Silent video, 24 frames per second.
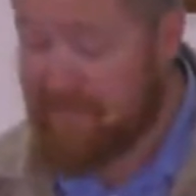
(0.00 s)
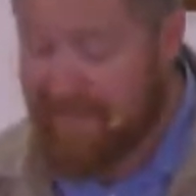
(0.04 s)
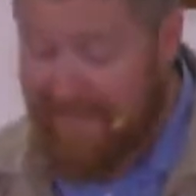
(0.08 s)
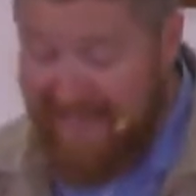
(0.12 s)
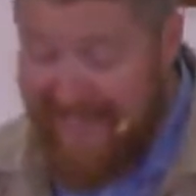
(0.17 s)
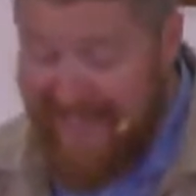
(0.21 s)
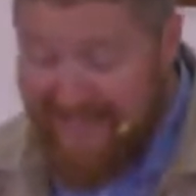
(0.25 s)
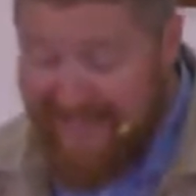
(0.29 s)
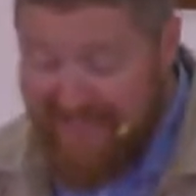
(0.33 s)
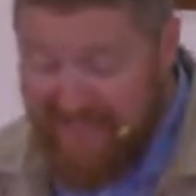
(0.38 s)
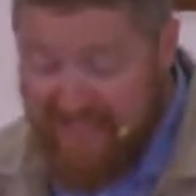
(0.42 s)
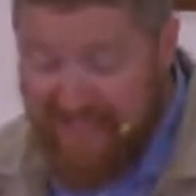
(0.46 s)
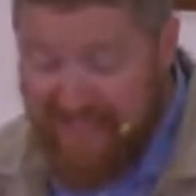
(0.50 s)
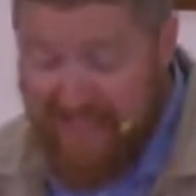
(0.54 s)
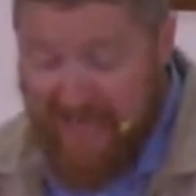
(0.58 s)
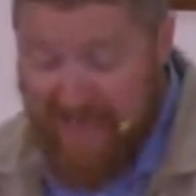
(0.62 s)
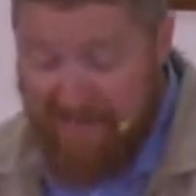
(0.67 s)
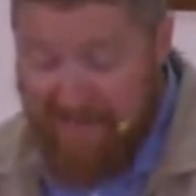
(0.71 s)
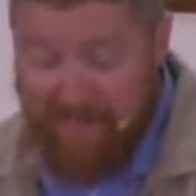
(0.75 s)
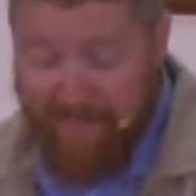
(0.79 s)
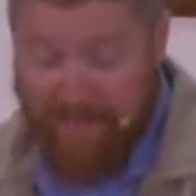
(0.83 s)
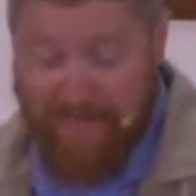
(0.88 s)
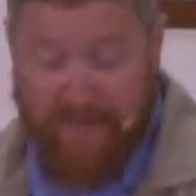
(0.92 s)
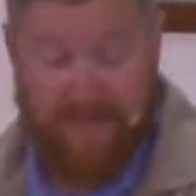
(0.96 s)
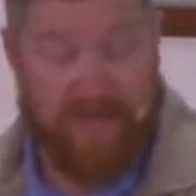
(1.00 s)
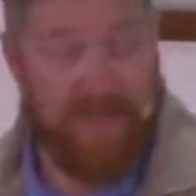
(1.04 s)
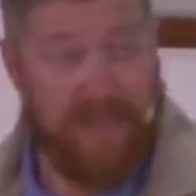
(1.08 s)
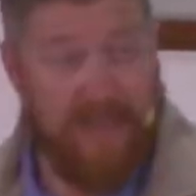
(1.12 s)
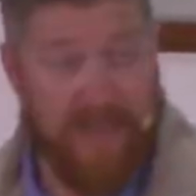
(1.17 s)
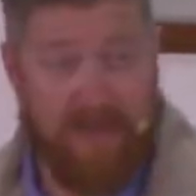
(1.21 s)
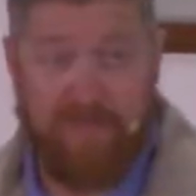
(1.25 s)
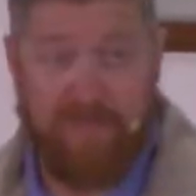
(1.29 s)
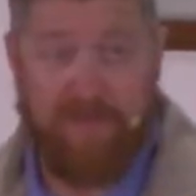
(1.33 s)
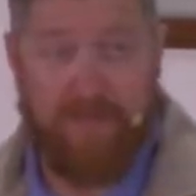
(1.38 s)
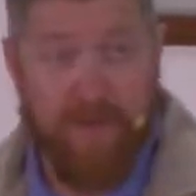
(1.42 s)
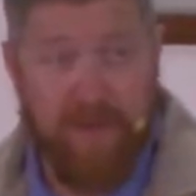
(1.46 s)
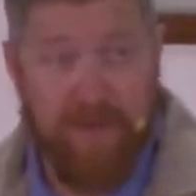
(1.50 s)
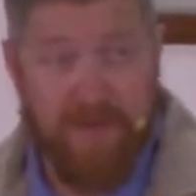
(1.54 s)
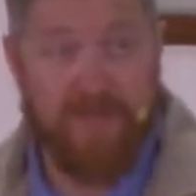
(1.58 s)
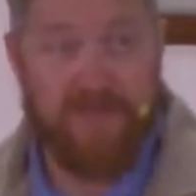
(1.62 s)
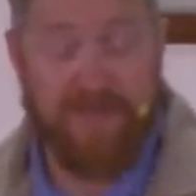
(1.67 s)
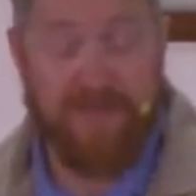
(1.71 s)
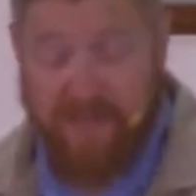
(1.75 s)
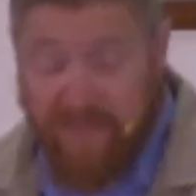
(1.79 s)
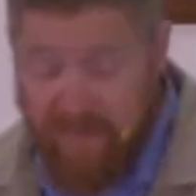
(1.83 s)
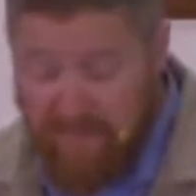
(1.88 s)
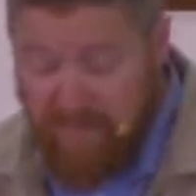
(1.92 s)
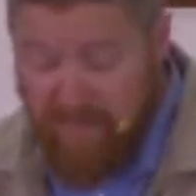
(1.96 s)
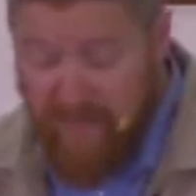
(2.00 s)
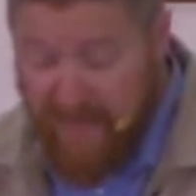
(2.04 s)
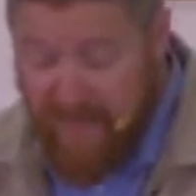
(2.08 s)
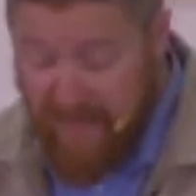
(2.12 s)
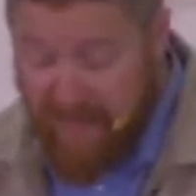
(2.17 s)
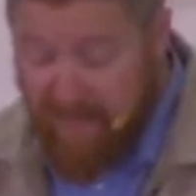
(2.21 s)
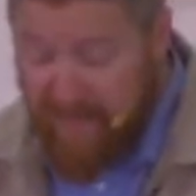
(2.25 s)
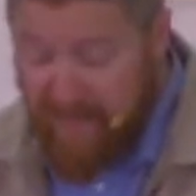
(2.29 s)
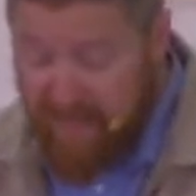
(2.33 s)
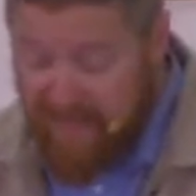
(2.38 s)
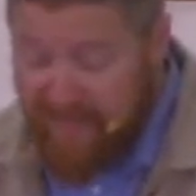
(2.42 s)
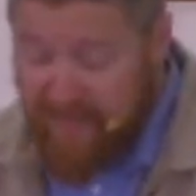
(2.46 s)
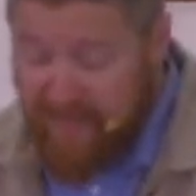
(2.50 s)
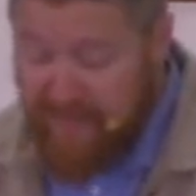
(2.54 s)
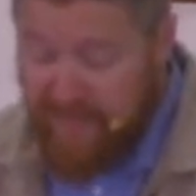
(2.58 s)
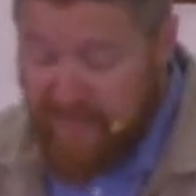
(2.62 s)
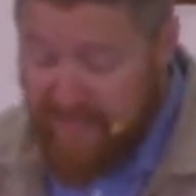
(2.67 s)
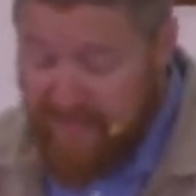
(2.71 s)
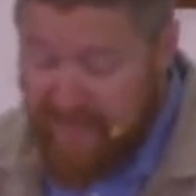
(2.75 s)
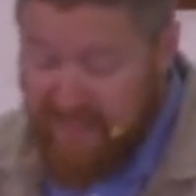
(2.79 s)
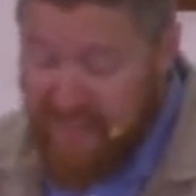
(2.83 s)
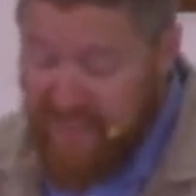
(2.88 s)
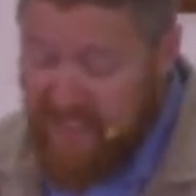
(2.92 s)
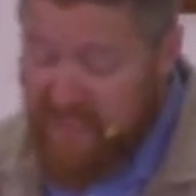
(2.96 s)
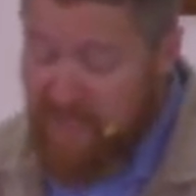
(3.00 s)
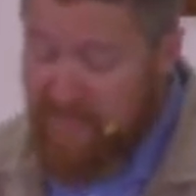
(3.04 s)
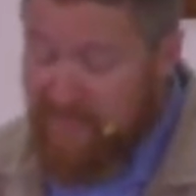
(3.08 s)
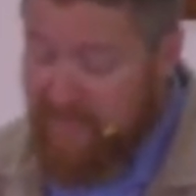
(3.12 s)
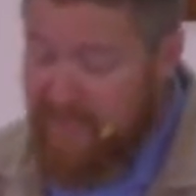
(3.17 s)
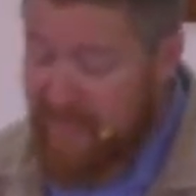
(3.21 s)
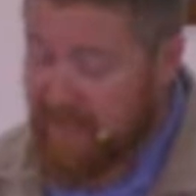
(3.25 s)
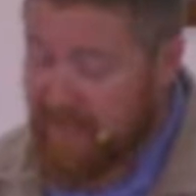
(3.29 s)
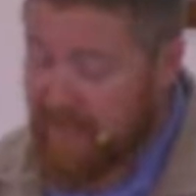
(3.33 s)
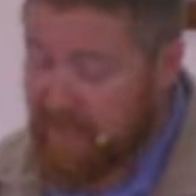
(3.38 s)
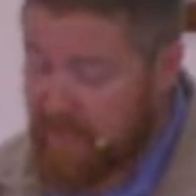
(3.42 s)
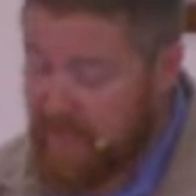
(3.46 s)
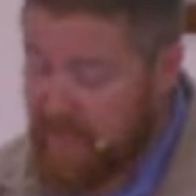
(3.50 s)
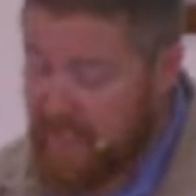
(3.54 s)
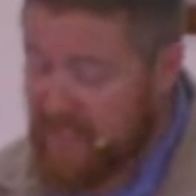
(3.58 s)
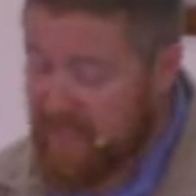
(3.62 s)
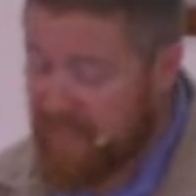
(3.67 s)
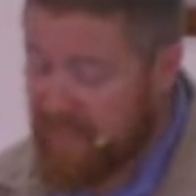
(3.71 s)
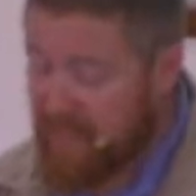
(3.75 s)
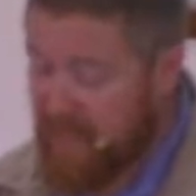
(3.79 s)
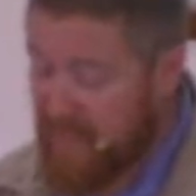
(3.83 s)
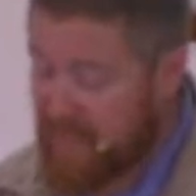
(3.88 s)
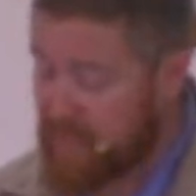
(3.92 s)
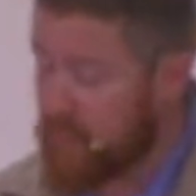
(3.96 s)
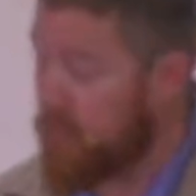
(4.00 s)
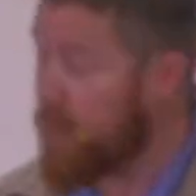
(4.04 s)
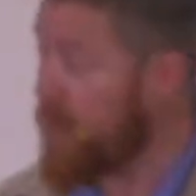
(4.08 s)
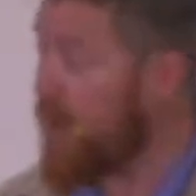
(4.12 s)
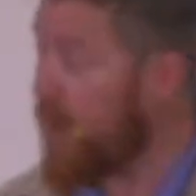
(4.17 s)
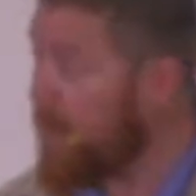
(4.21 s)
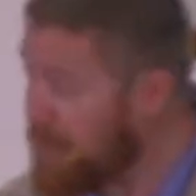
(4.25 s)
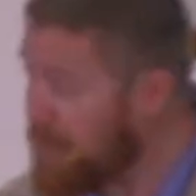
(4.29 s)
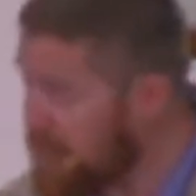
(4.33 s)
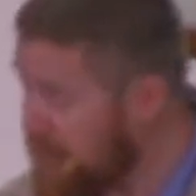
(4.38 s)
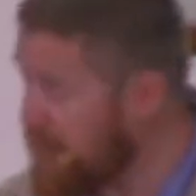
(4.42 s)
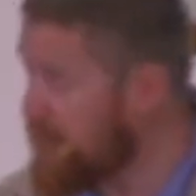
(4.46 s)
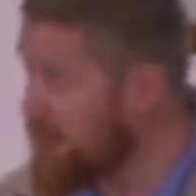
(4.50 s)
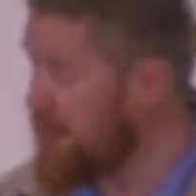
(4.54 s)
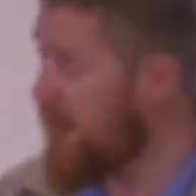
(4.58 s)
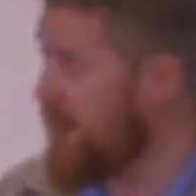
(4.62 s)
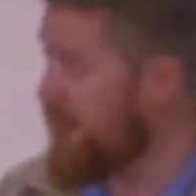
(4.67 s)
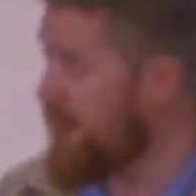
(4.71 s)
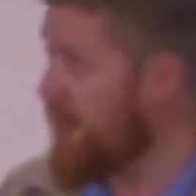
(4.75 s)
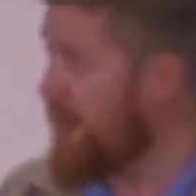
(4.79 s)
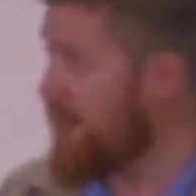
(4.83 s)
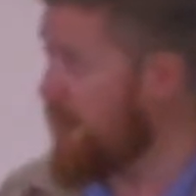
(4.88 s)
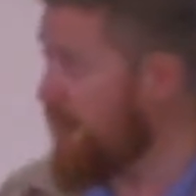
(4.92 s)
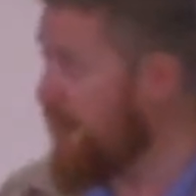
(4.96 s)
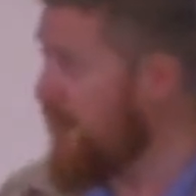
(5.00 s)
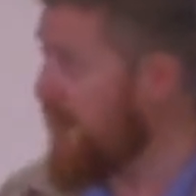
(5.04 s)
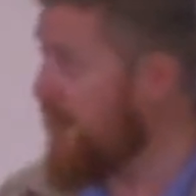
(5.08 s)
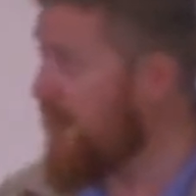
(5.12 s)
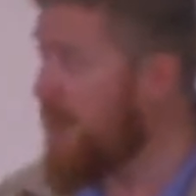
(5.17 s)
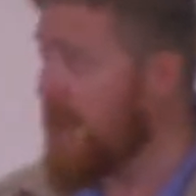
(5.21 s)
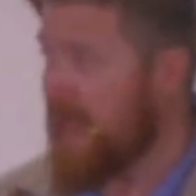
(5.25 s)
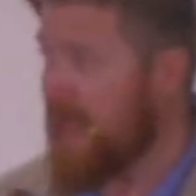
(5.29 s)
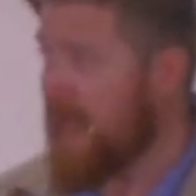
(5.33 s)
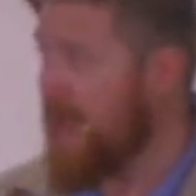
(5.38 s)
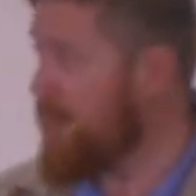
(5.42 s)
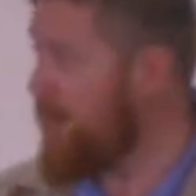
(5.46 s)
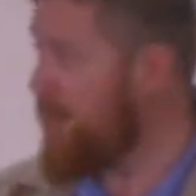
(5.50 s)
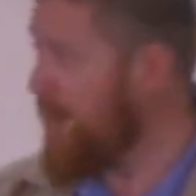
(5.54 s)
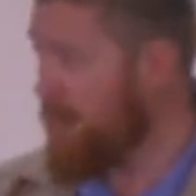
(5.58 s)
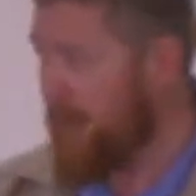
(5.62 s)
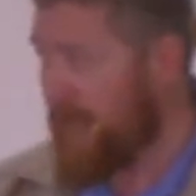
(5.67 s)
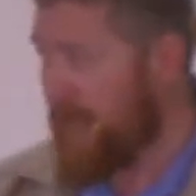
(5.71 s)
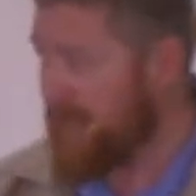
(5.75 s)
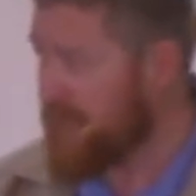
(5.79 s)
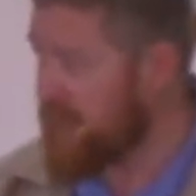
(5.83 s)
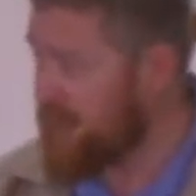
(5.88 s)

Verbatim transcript: landscape and focus on the bigger issues that Egypt can address for us. What options are there, really? Uh, we, we can